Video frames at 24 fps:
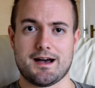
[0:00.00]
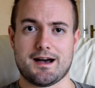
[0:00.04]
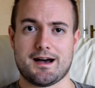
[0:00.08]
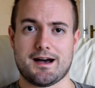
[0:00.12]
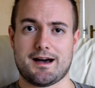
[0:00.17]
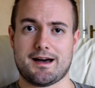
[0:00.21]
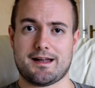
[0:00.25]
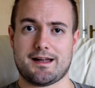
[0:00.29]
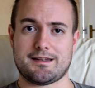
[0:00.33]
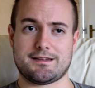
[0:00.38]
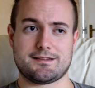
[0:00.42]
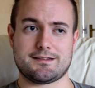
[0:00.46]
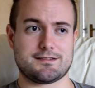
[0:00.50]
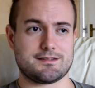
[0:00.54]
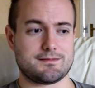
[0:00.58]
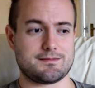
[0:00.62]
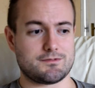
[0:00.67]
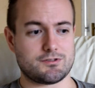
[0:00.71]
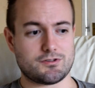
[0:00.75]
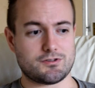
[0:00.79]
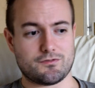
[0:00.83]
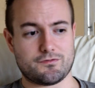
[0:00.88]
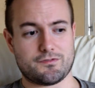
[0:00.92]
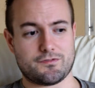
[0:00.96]
And
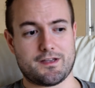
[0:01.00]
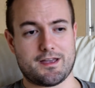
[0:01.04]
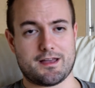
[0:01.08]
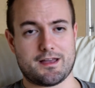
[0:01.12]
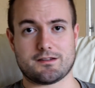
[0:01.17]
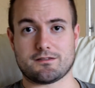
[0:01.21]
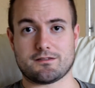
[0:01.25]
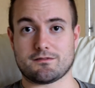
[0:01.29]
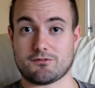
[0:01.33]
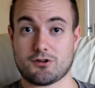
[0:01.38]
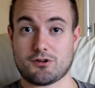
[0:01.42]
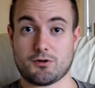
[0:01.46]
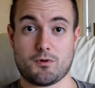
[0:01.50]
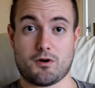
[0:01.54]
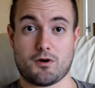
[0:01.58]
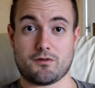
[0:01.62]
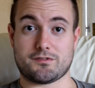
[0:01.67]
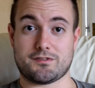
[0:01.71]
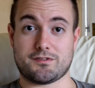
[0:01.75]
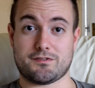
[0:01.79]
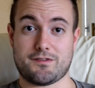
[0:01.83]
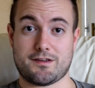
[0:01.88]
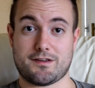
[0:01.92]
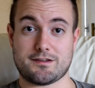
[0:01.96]
don't forget, come over
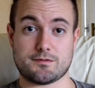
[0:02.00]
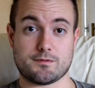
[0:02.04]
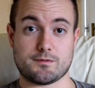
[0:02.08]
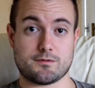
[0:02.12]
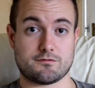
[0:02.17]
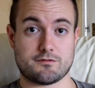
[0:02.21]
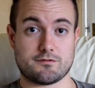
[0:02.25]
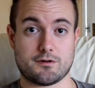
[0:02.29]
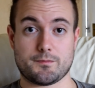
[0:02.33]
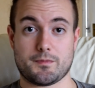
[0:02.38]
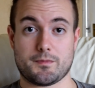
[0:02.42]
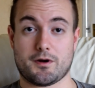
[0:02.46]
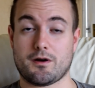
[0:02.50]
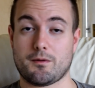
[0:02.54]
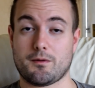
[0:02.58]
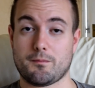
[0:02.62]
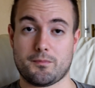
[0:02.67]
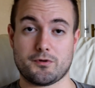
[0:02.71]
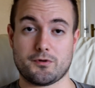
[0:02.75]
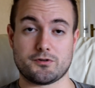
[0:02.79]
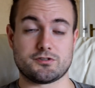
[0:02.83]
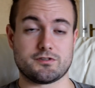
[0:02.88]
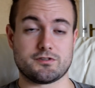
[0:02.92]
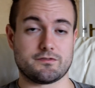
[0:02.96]
to the Facebook group. A
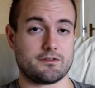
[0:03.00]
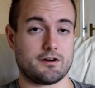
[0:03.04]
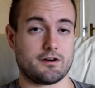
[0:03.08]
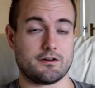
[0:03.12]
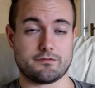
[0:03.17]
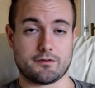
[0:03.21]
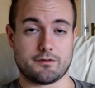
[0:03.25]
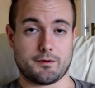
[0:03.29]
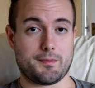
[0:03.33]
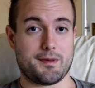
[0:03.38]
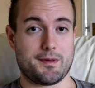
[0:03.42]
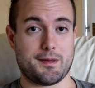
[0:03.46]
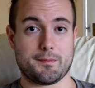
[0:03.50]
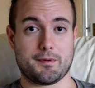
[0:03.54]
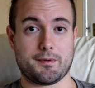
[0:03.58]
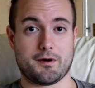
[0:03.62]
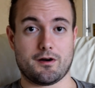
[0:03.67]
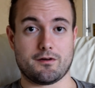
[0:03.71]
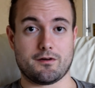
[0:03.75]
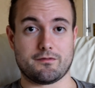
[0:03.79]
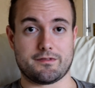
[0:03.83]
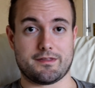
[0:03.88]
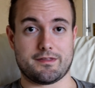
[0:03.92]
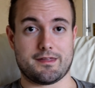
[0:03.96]
bunch of lovely people
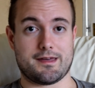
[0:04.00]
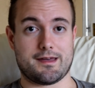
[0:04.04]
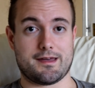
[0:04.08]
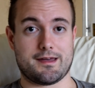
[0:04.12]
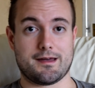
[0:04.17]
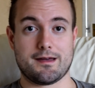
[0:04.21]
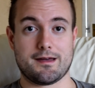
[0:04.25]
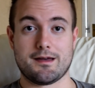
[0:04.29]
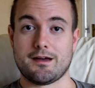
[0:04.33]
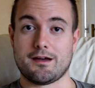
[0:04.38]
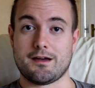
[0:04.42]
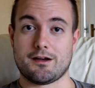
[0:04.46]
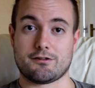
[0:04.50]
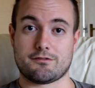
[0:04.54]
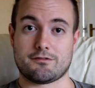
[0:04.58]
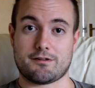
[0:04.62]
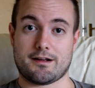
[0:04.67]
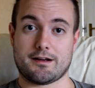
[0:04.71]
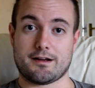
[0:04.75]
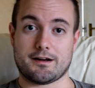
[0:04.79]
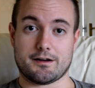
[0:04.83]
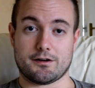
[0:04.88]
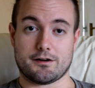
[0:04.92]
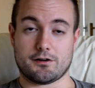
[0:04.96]
over there.
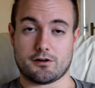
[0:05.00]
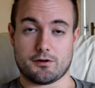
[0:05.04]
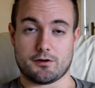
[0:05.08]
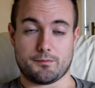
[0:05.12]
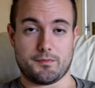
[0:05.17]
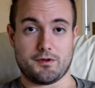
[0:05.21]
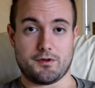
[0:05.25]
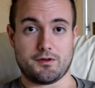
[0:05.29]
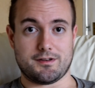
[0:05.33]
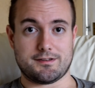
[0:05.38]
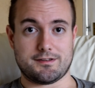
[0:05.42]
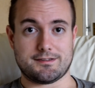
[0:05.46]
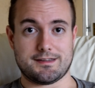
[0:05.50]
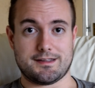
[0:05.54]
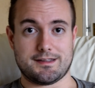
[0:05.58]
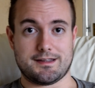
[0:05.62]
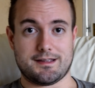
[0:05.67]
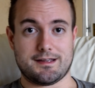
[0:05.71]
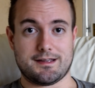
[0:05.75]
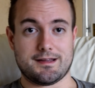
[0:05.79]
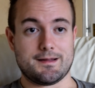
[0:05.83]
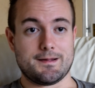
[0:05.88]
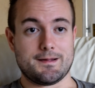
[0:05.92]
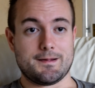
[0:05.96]
Great little
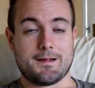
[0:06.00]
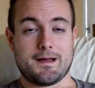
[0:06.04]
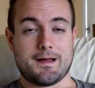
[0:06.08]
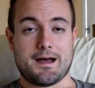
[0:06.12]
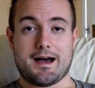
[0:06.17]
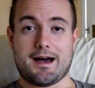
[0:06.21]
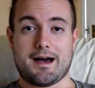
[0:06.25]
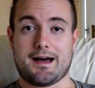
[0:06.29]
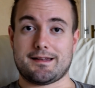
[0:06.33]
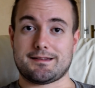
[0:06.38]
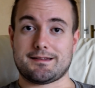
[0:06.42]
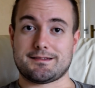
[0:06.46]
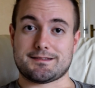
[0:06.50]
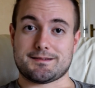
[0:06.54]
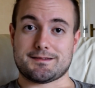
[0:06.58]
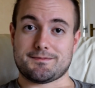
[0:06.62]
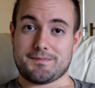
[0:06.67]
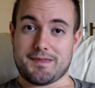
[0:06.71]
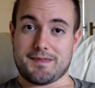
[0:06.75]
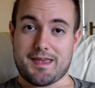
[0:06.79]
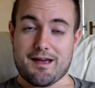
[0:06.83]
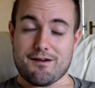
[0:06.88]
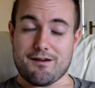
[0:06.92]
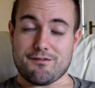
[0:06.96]
community. And
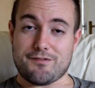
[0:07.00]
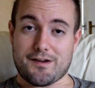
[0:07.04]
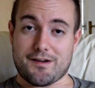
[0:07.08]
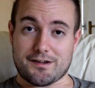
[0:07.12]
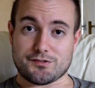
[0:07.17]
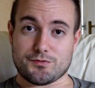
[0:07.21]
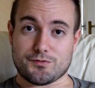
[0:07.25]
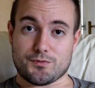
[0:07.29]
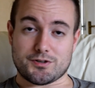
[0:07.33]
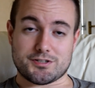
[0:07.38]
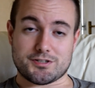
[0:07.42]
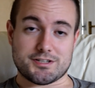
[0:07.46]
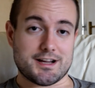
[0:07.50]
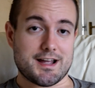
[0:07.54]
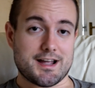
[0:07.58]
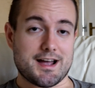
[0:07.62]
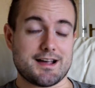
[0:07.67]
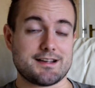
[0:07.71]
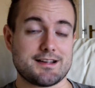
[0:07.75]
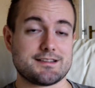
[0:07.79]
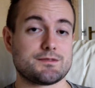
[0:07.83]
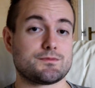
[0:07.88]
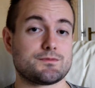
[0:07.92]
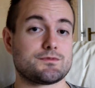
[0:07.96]
yeah, thanks for watching,
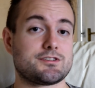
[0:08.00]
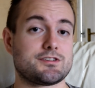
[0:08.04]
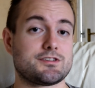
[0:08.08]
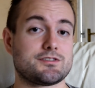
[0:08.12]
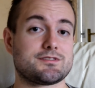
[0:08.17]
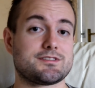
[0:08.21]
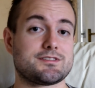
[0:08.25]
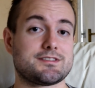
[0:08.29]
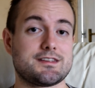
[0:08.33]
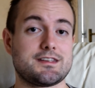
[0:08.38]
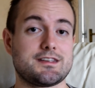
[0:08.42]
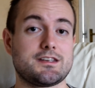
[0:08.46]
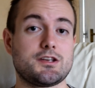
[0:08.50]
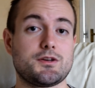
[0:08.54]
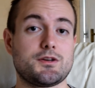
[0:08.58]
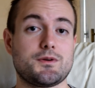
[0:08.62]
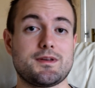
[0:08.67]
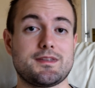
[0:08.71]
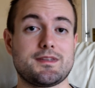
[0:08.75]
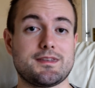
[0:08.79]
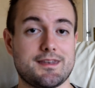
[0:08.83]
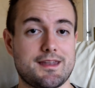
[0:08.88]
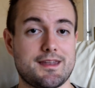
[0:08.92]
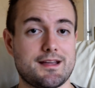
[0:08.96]
guys, and we shall see you
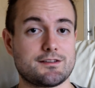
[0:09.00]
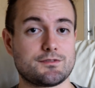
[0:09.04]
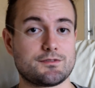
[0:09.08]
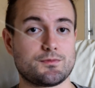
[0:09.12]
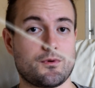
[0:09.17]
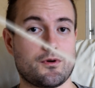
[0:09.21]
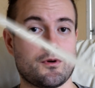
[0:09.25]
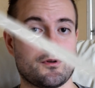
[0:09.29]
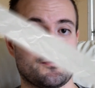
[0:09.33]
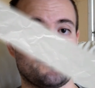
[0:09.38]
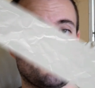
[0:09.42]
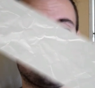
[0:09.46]
in the next one.